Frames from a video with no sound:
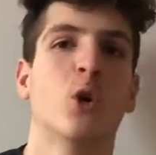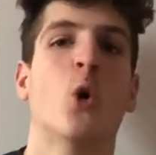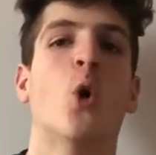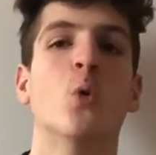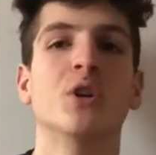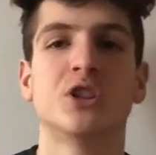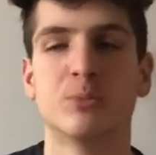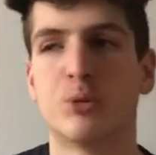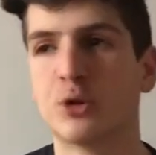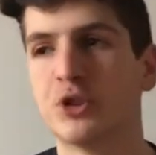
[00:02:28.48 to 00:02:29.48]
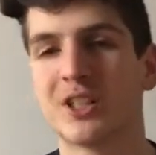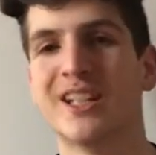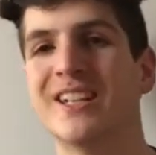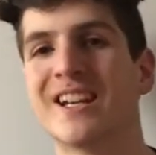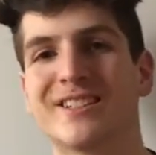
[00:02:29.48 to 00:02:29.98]
always important to
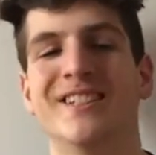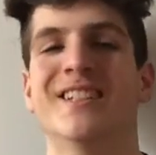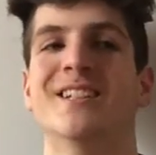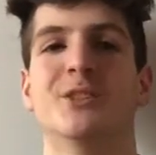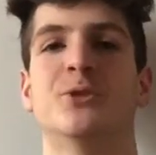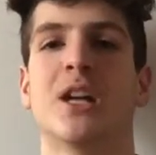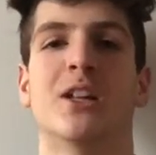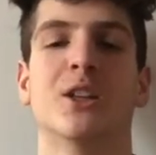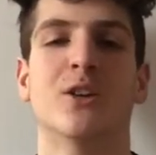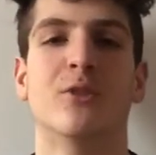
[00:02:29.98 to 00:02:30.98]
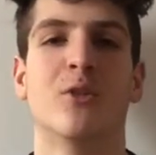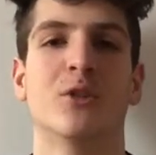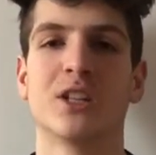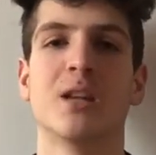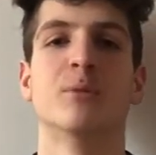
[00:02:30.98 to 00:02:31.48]
connect to that love of the
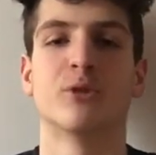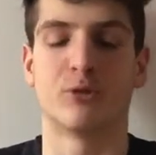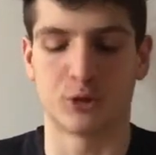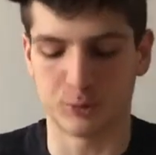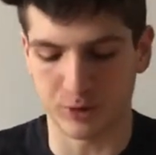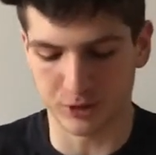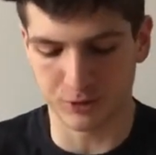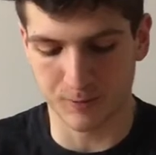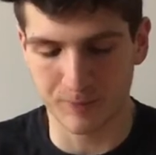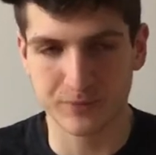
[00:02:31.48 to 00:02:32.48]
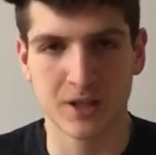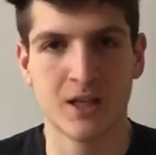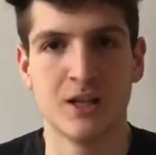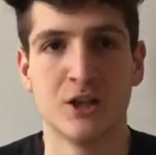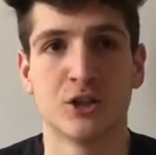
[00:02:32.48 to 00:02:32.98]
game in the first place.
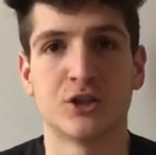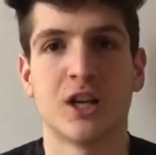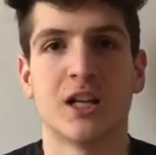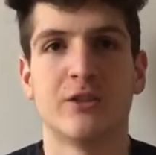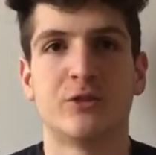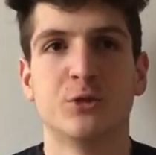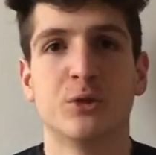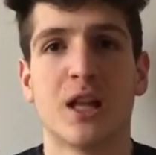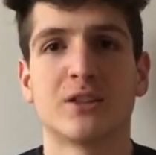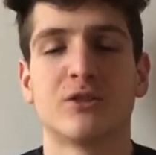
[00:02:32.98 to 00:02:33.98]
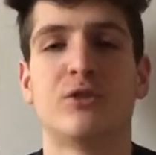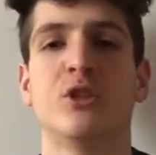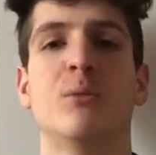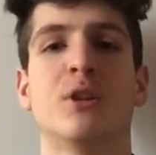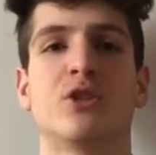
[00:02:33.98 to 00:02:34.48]
So yeah, if you like this
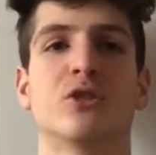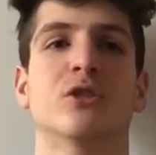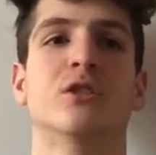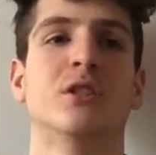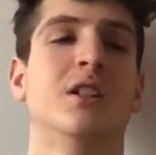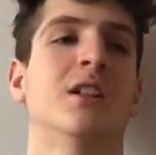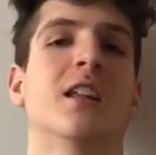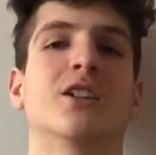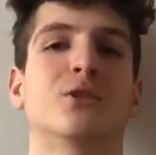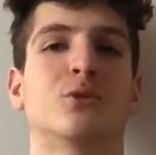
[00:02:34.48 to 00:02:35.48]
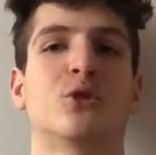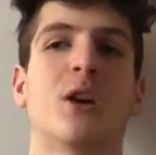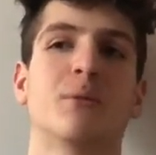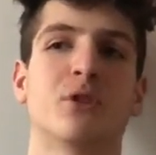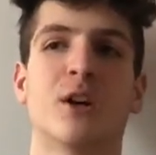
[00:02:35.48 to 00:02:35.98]
video, make sure to like,
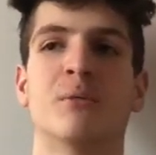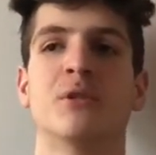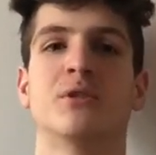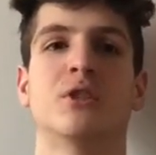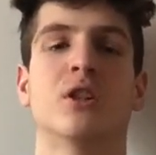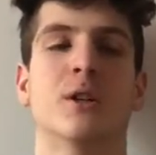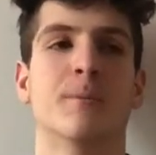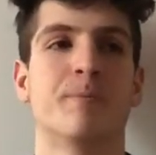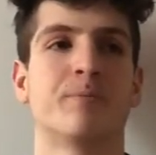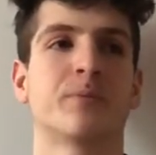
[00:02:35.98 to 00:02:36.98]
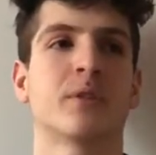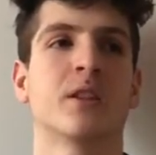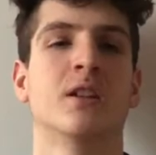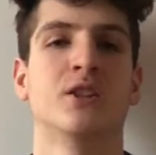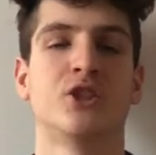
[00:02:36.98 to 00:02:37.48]
subscribe, comment,
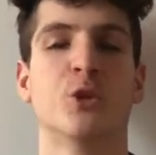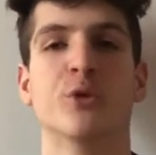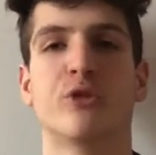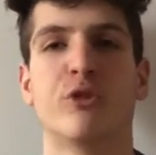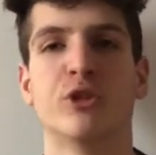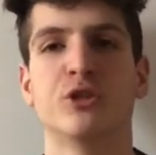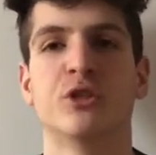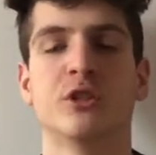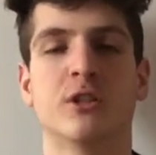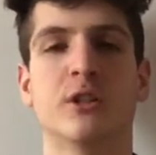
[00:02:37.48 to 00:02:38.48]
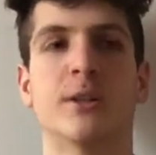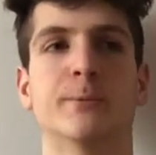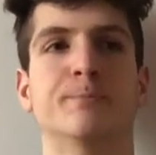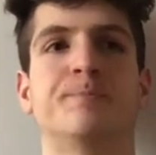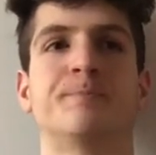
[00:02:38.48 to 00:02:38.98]
share with your friends.
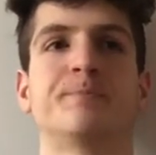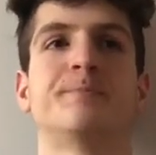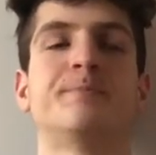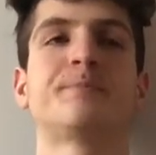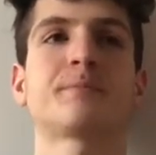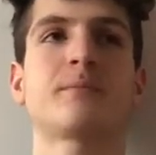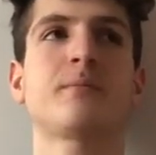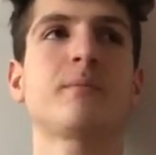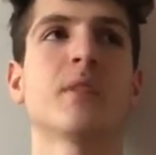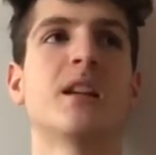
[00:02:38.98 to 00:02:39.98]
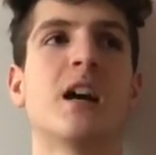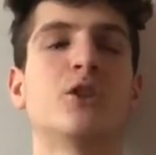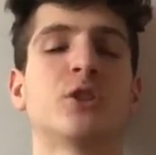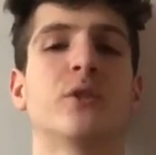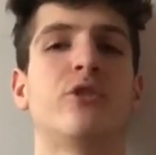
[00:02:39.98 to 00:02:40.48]
Yeah,
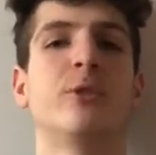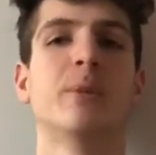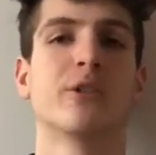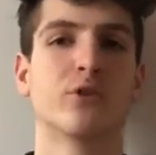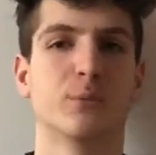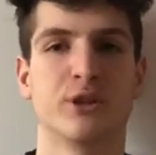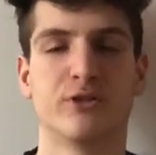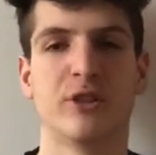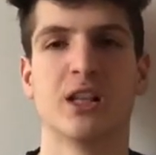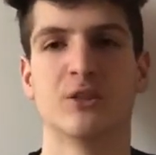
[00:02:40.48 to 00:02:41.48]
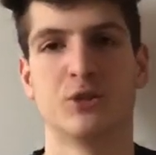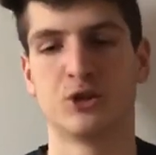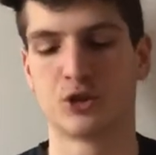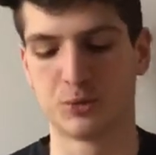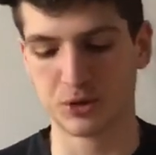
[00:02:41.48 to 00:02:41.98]
also the feedback form you can fill out in the
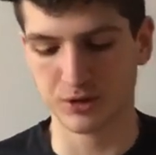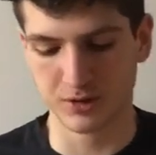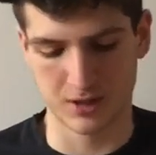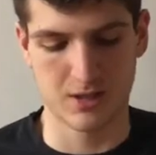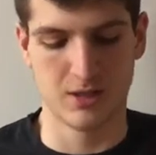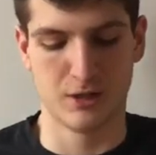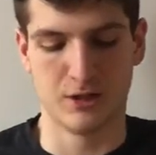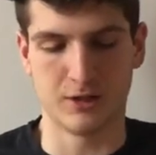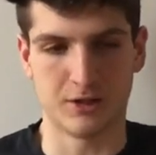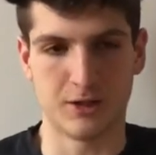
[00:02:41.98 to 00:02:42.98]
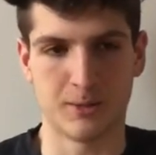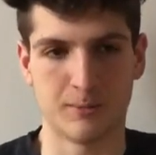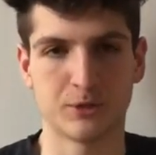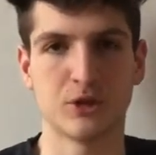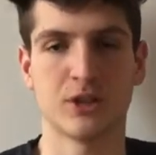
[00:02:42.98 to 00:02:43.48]
description.
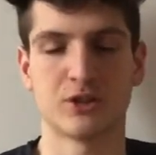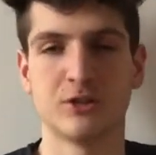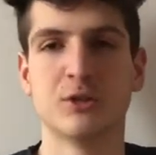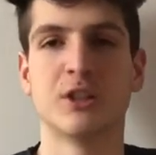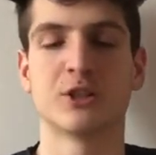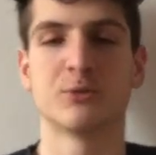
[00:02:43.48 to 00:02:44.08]
So yeah, see you in the next